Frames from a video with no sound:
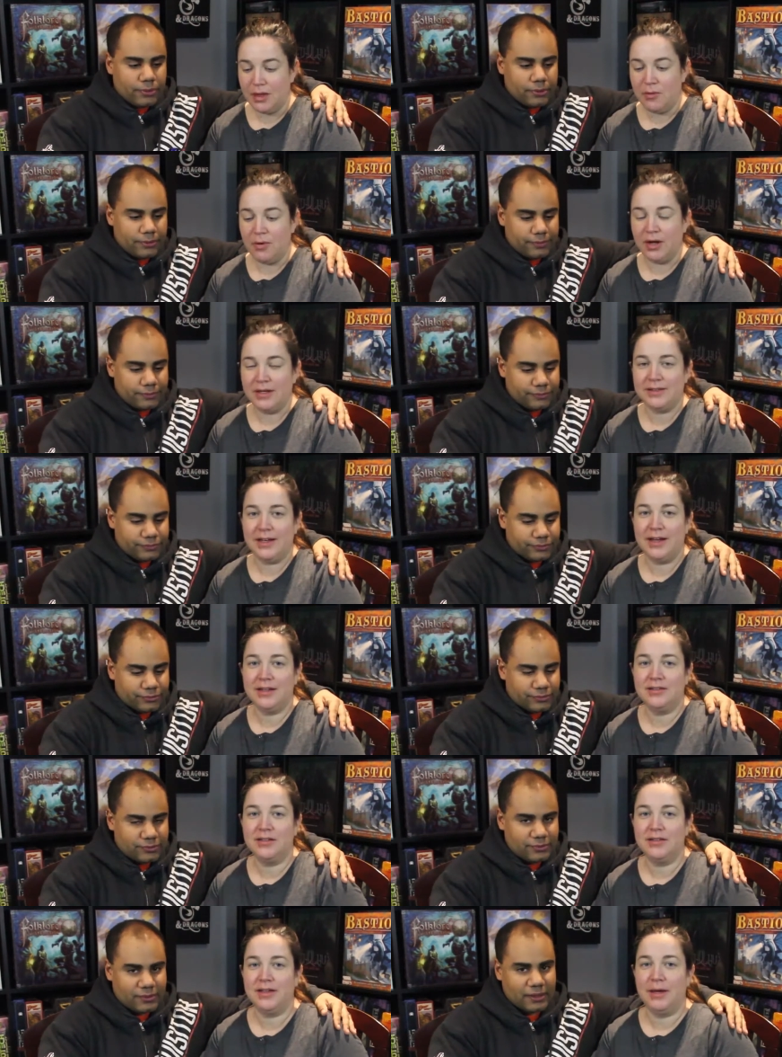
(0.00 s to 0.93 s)
Speaker 1: We gotta take it
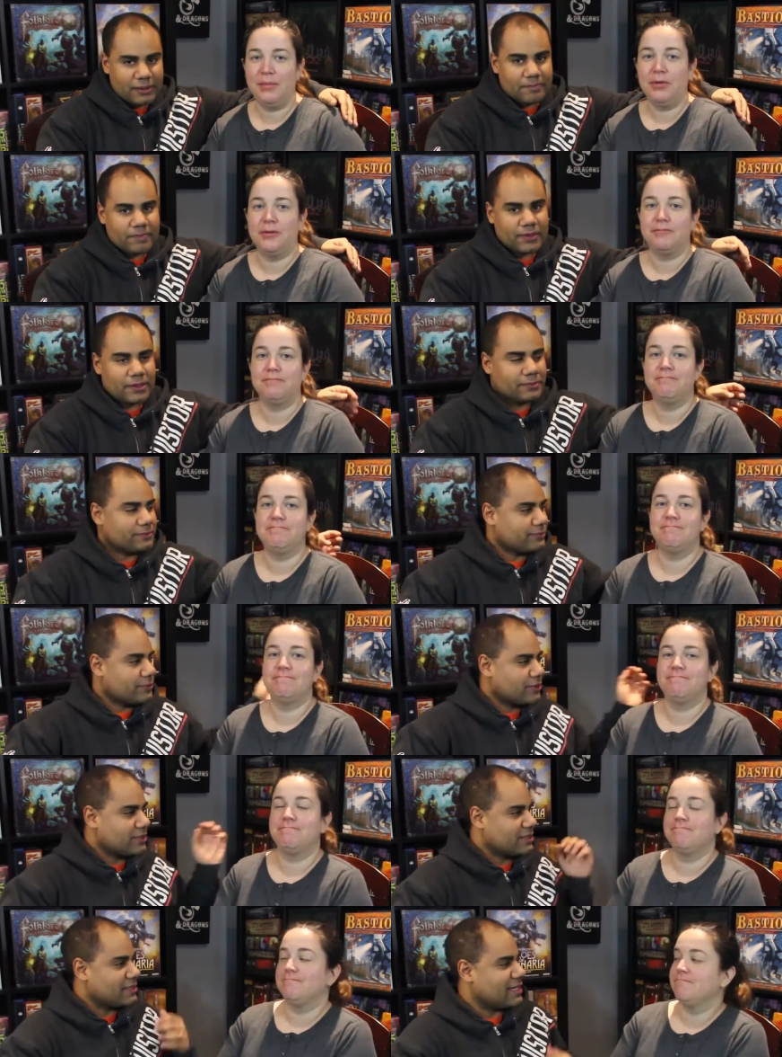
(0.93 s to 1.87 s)
to the table.
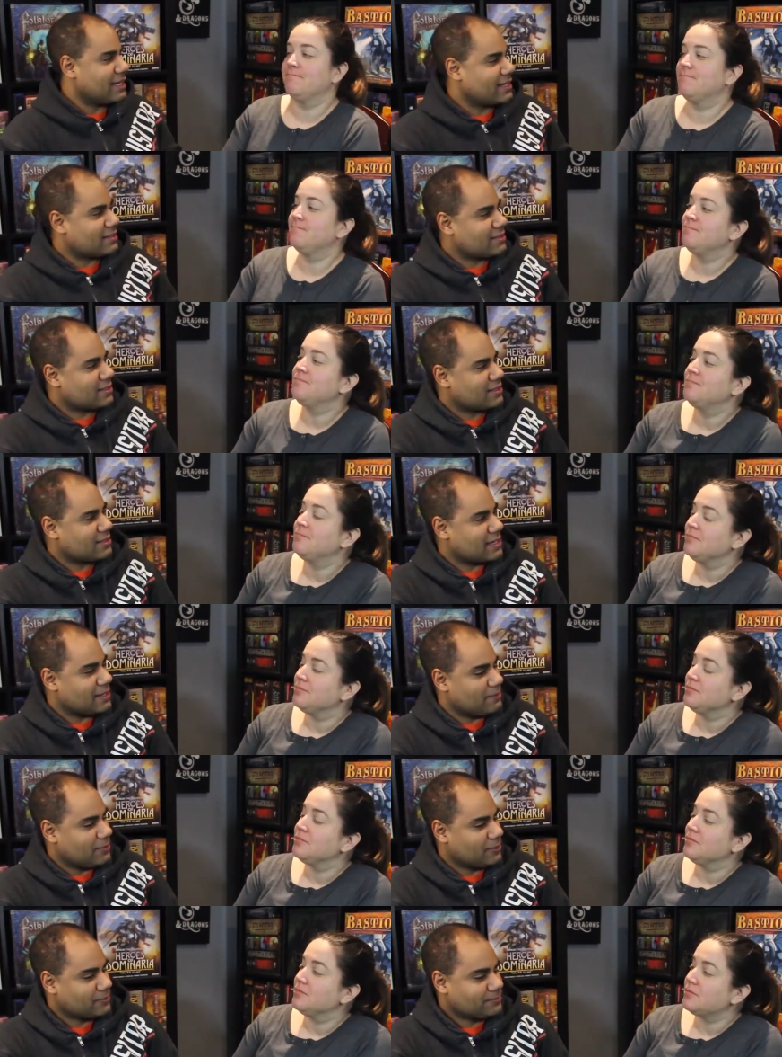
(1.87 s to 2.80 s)
Speaker 2: And take it to the
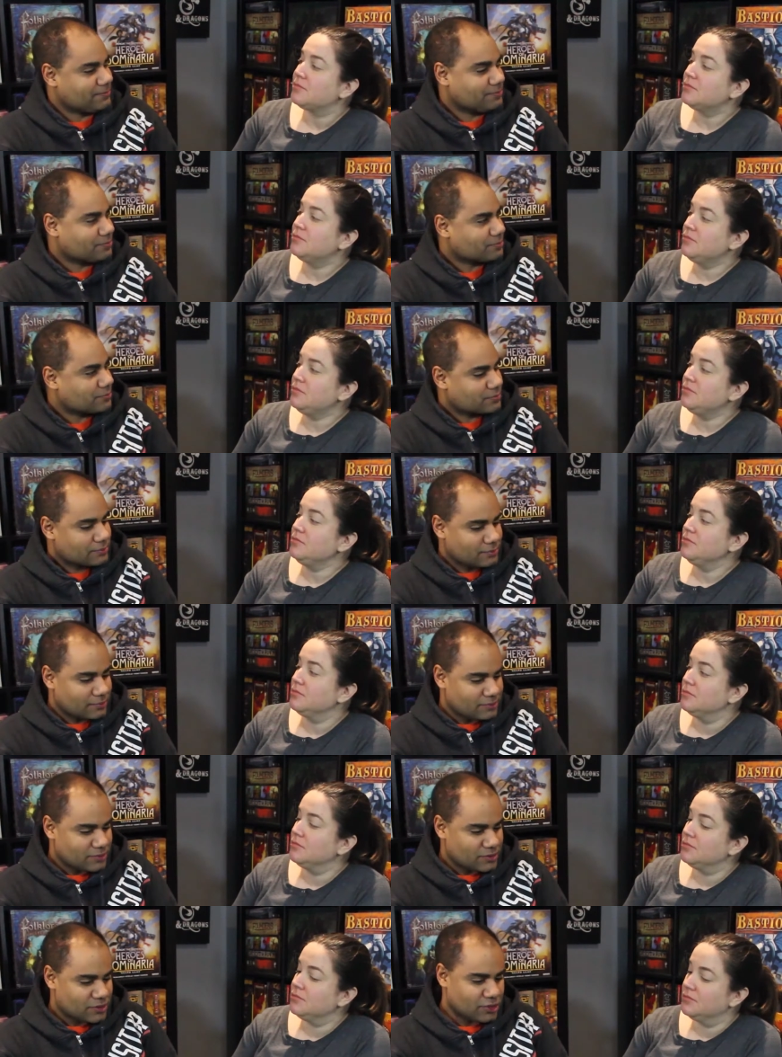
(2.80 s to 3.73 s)
table.
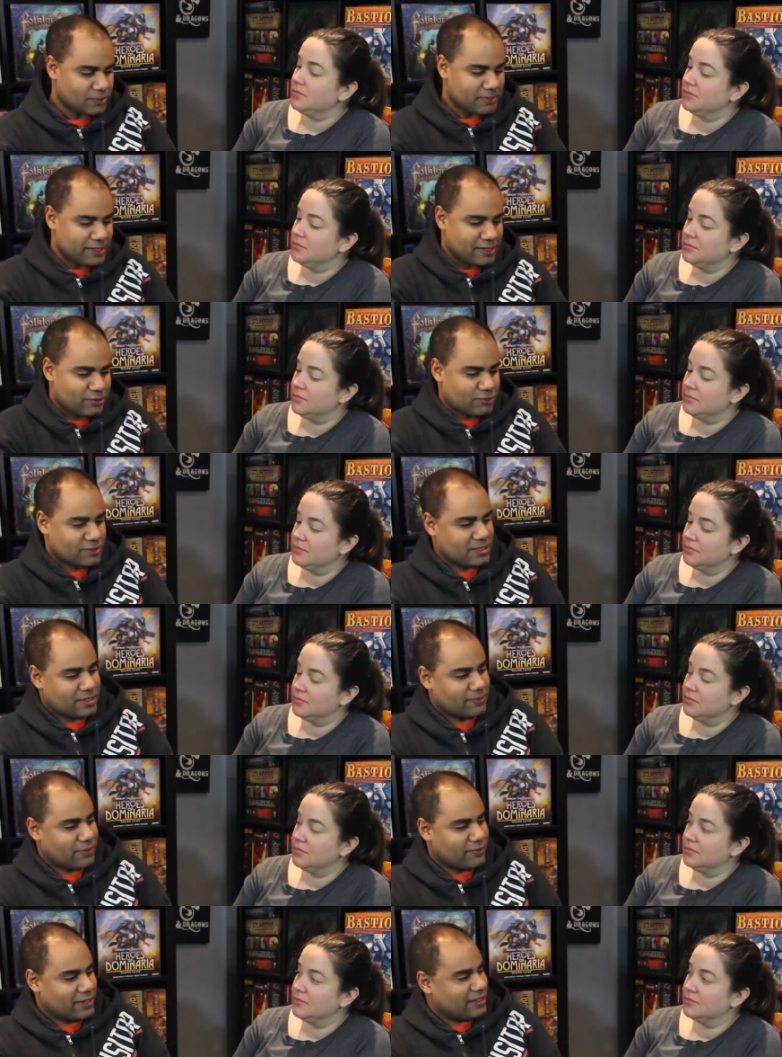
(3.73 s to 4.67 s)
Should be
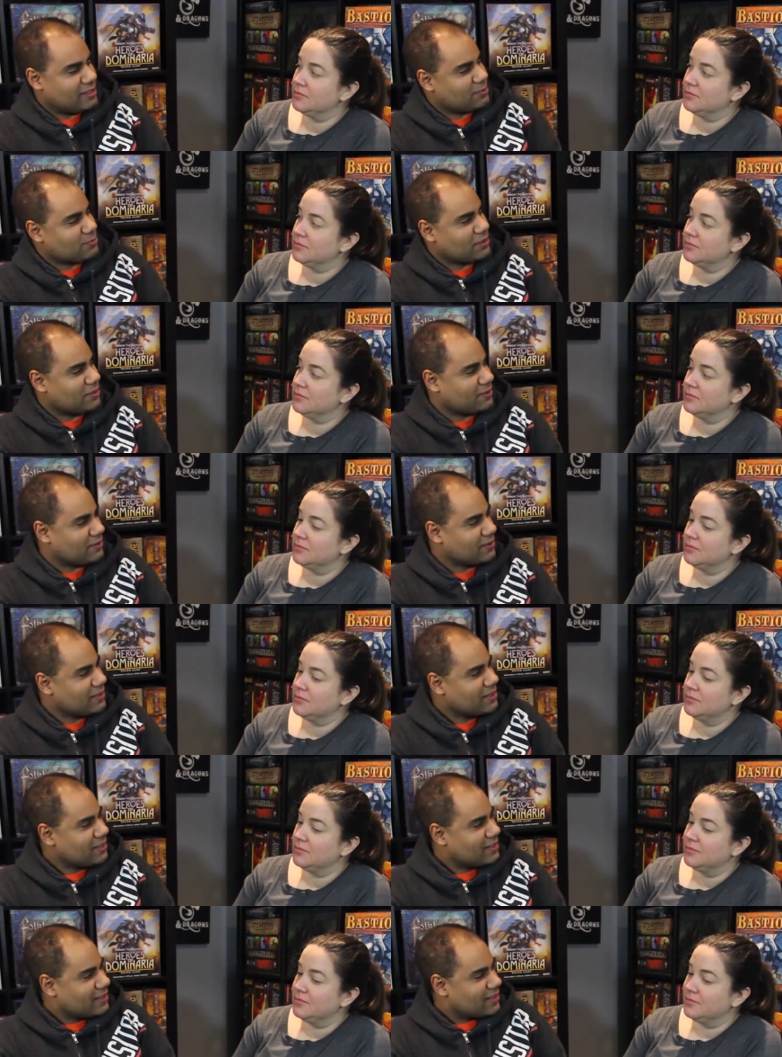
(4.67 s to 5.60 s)
interesting. We've had this one
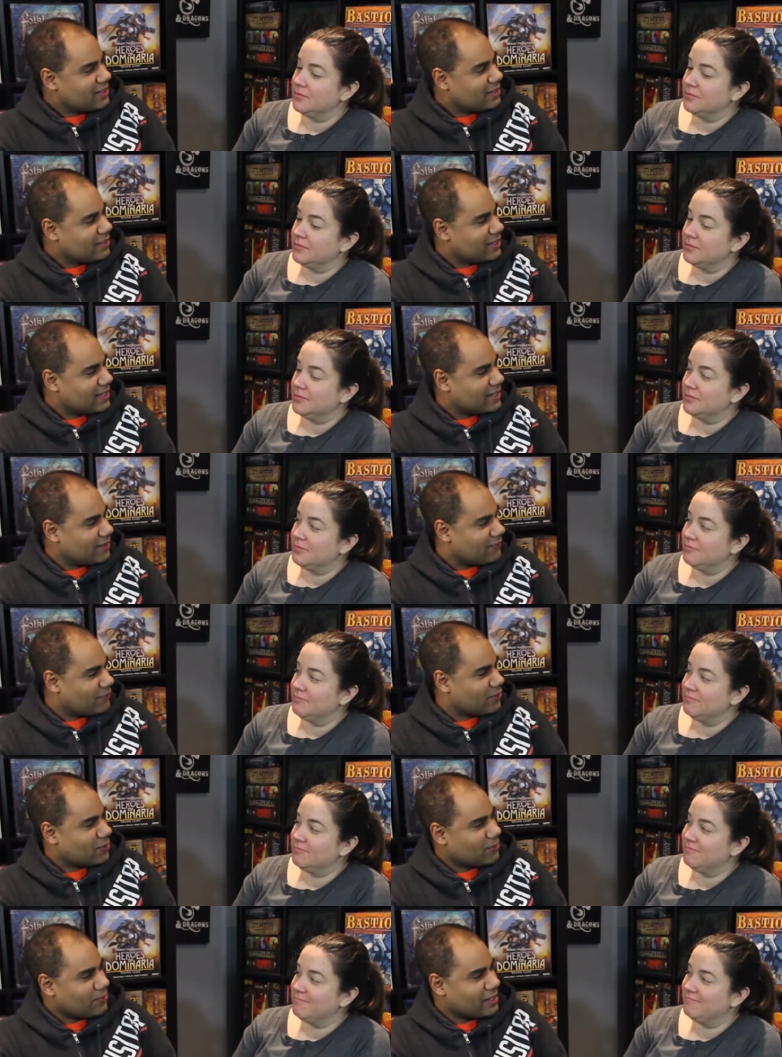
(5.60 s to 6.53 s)

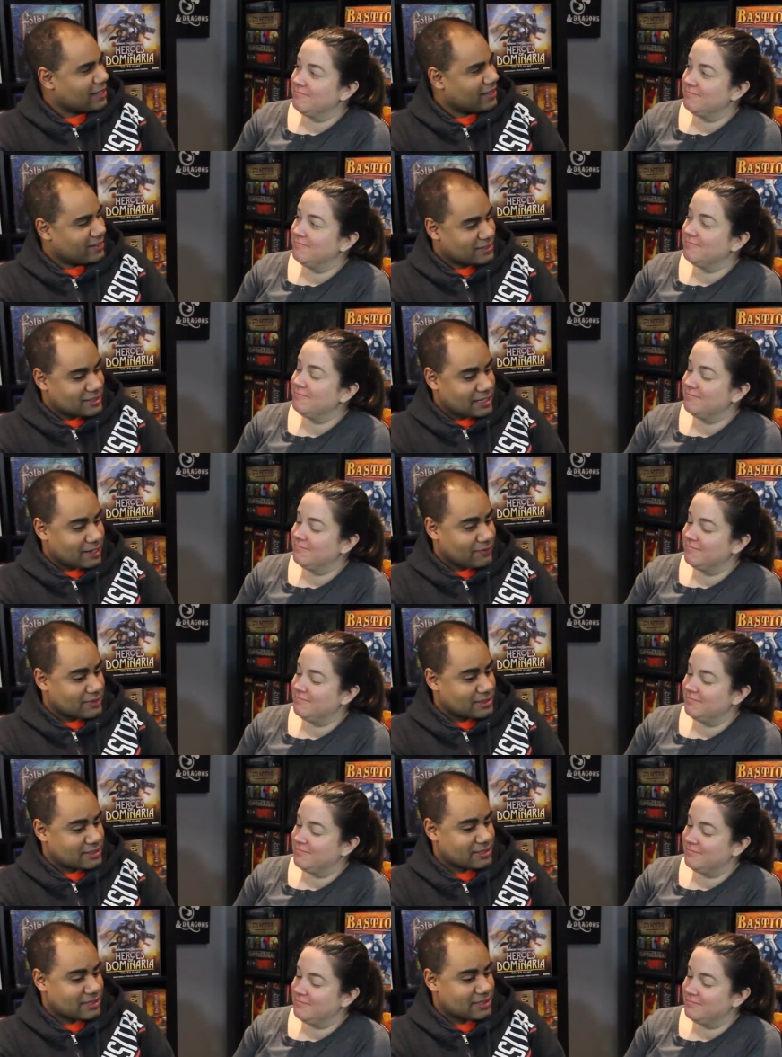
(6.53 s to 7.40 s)
for a while. It's even